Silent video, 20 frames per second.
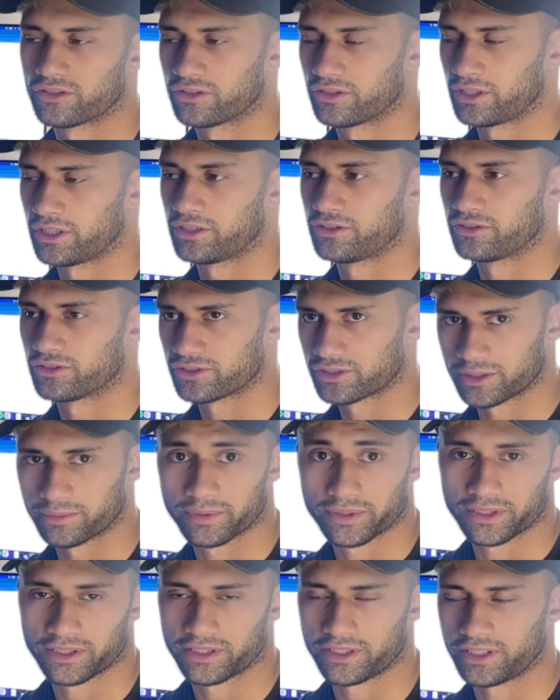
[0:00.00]
in your
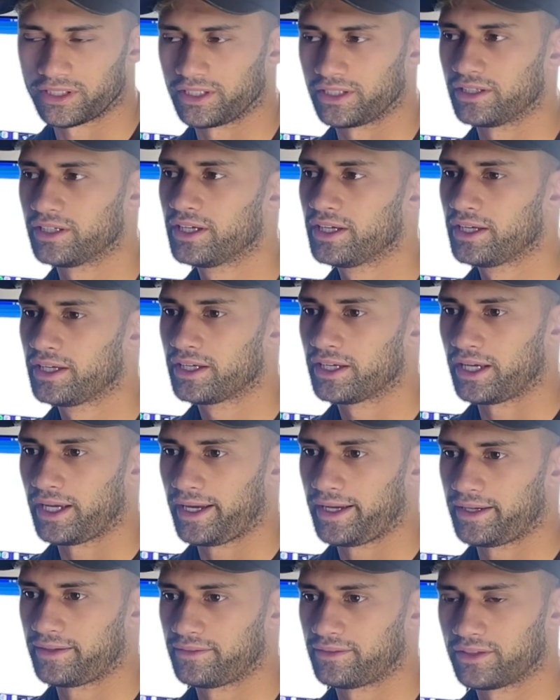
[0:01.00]
stability,
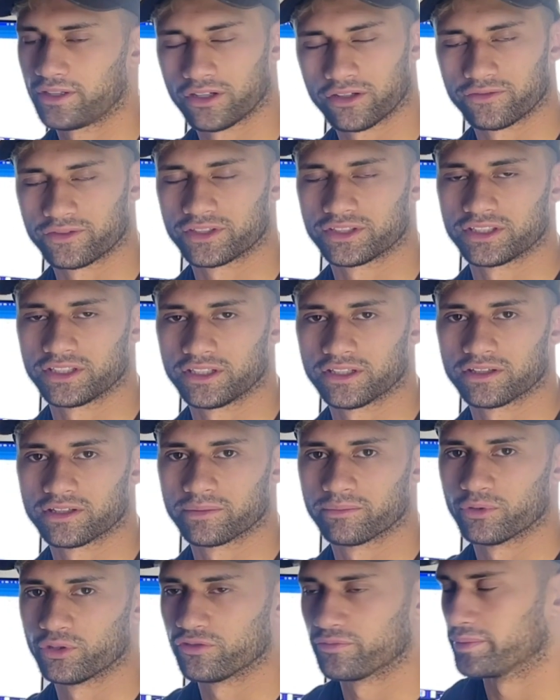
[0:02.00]
and obviously in the
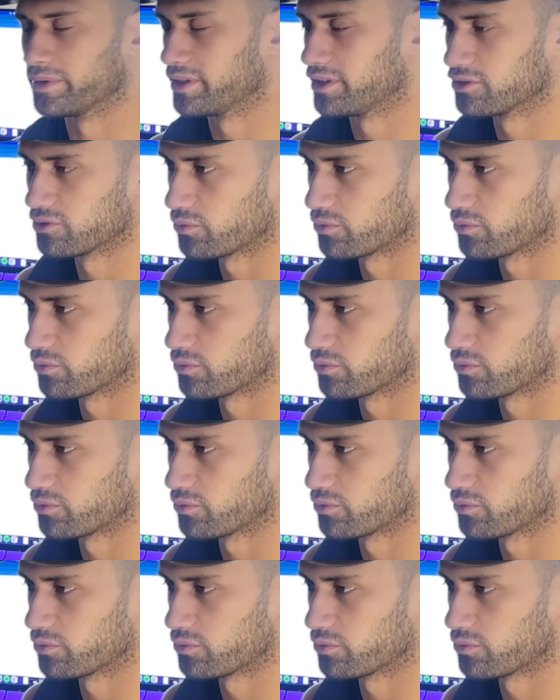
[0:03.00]
movement as